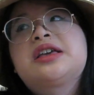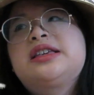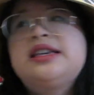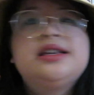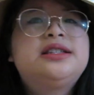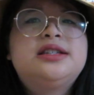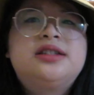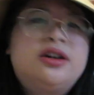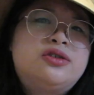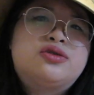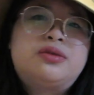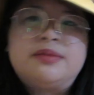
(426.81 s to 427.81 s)
key
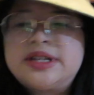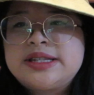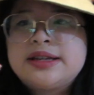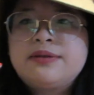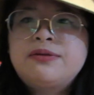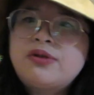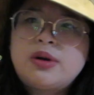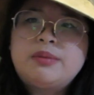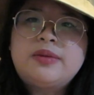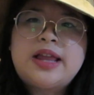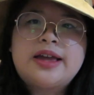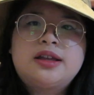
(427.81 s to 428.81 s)
details were missing
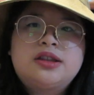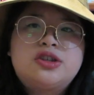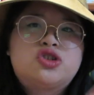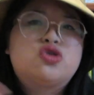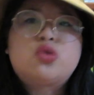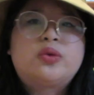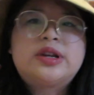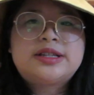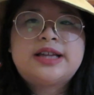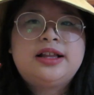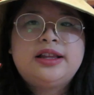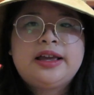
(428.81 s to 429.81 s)
from like the
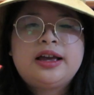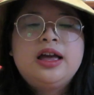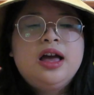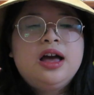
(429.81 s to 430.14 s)
storytelling.